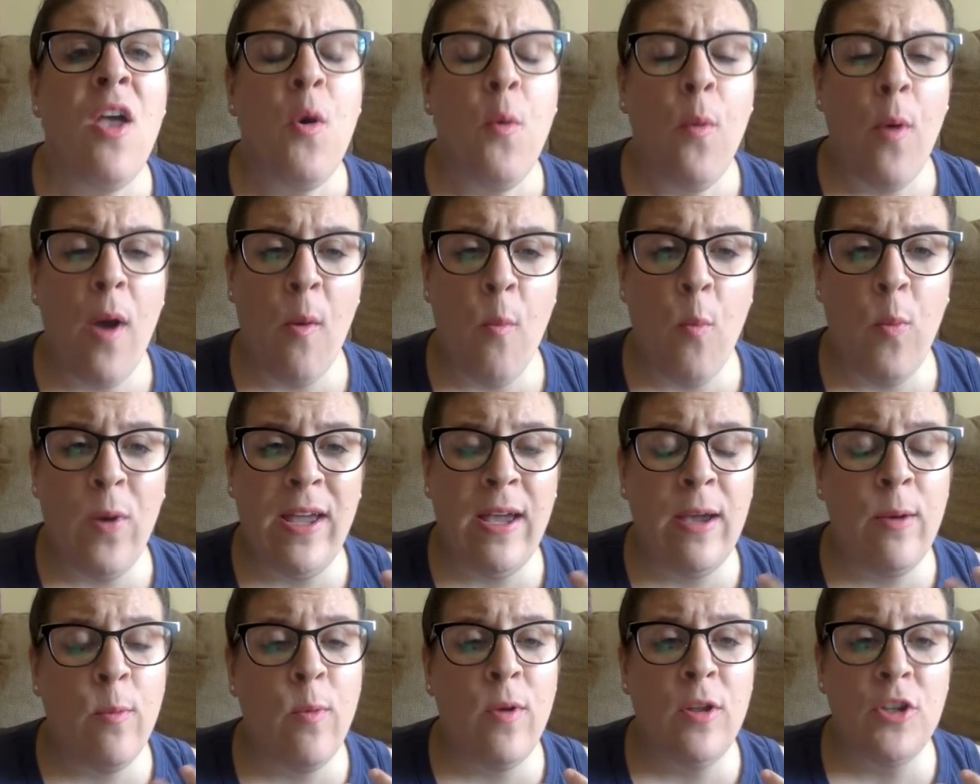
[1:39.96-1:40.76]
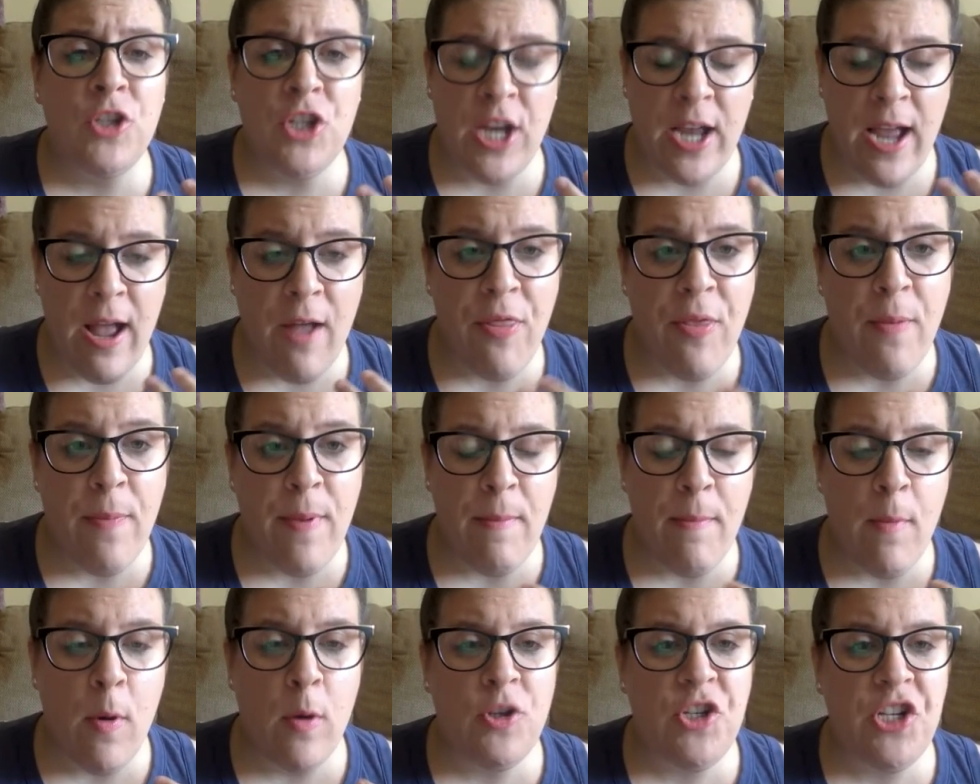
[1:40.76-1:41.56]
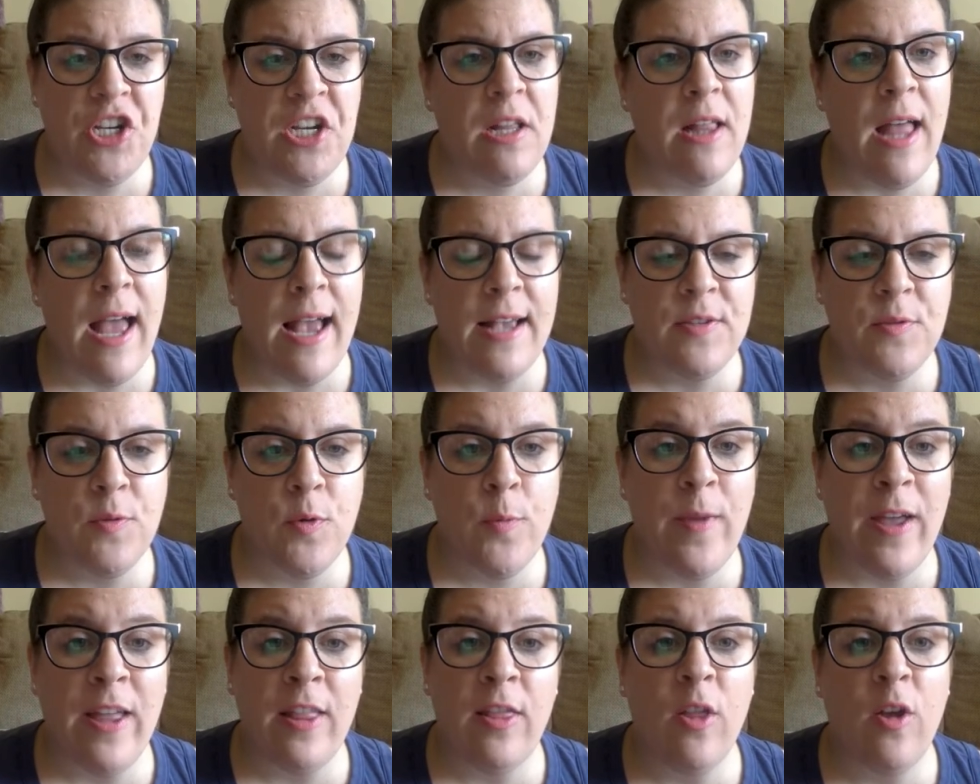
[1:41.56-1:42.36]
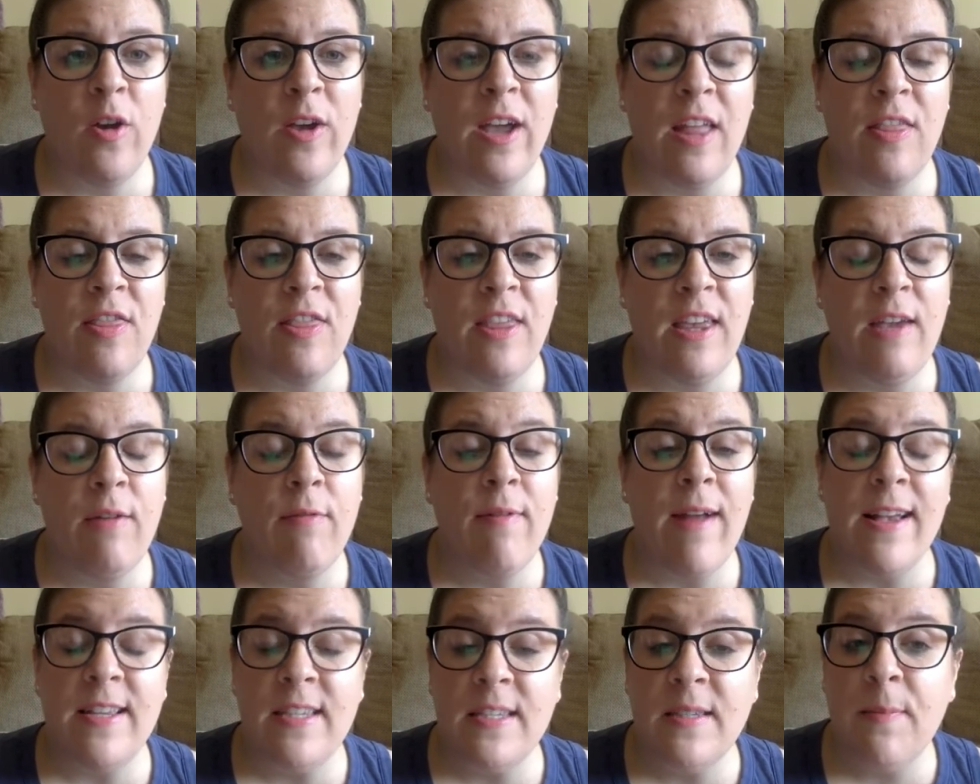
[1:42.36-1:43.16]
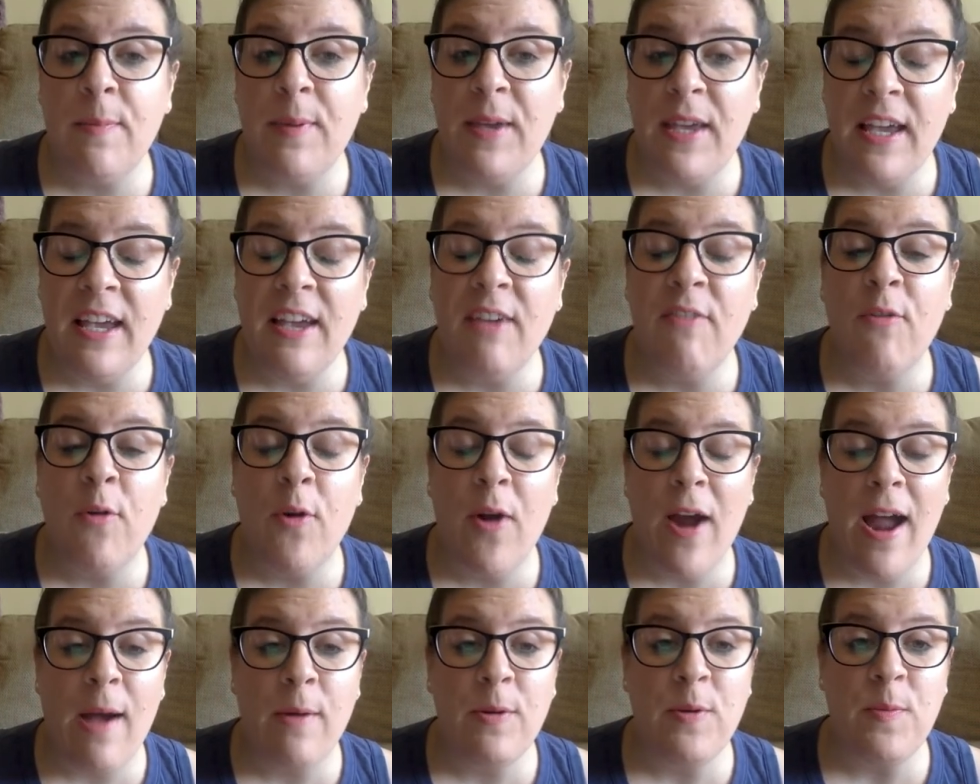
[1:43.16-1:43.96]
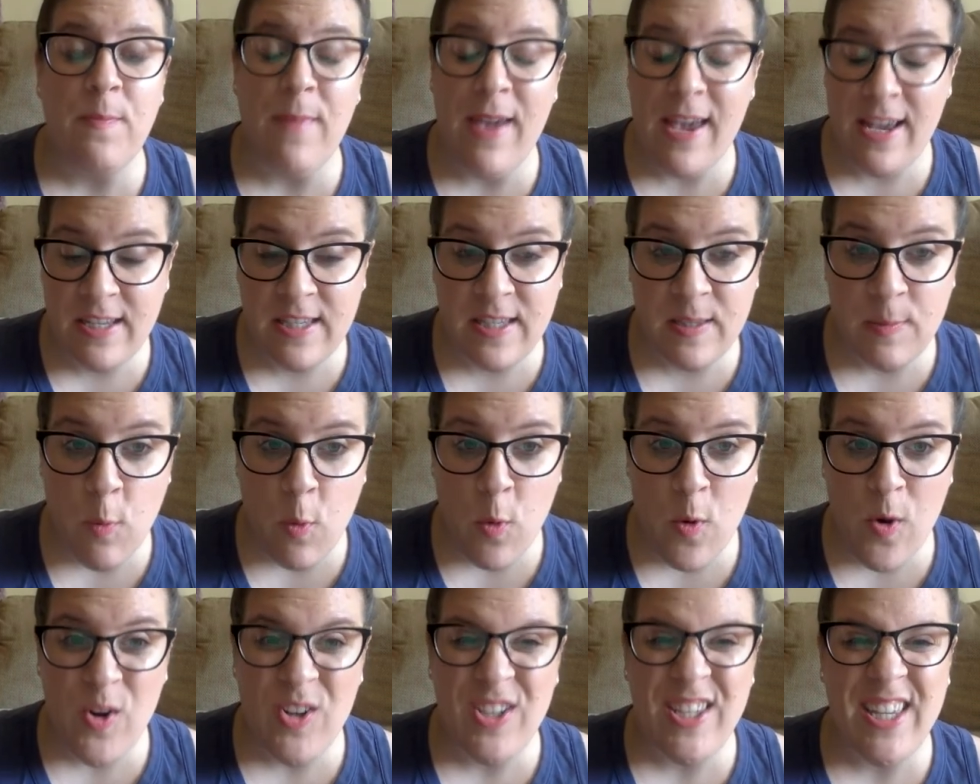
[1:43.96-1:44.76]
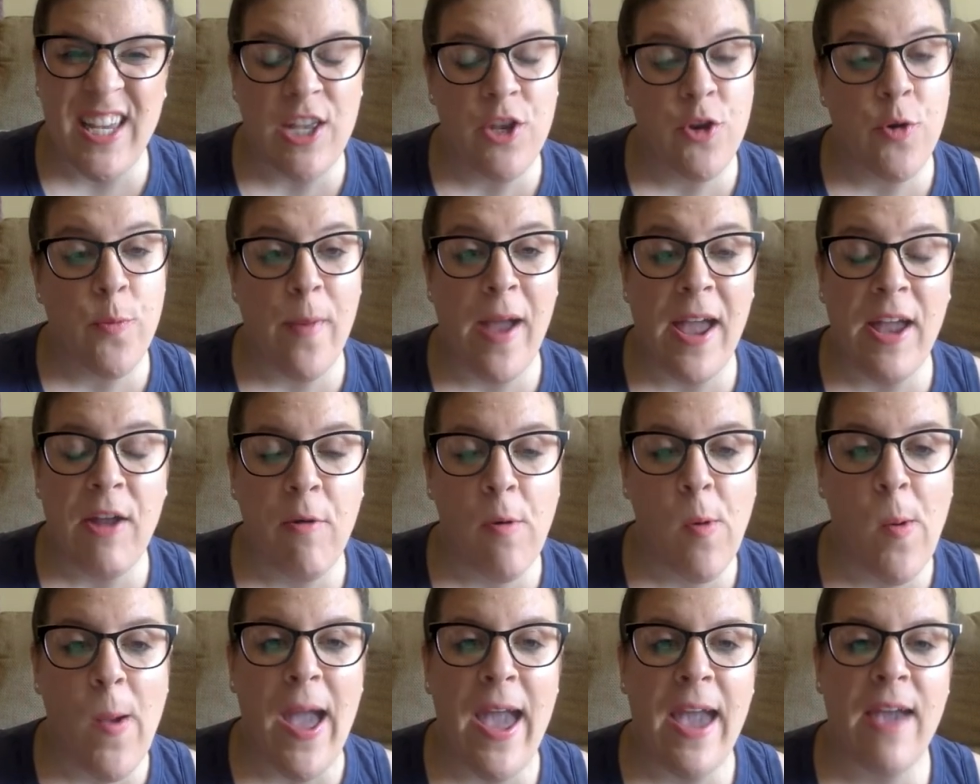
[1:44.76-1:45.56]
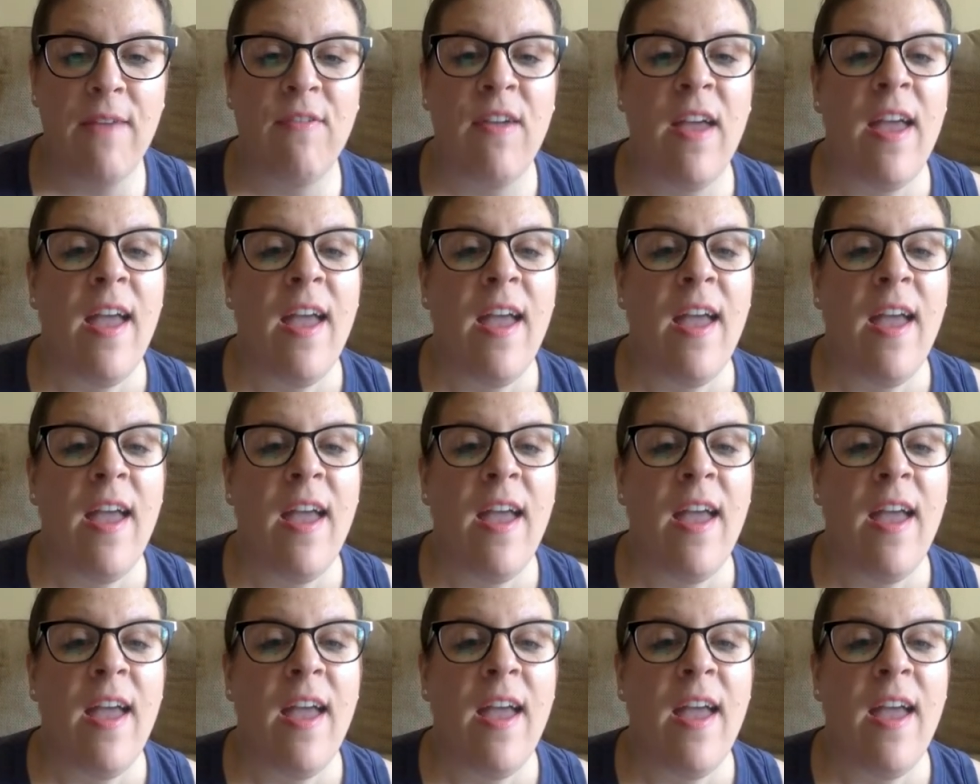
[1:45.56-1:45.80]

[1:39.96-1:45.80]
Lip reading: We will check out the Bitmoji classroom and look at the recipe for how to make s'mores in your microwave,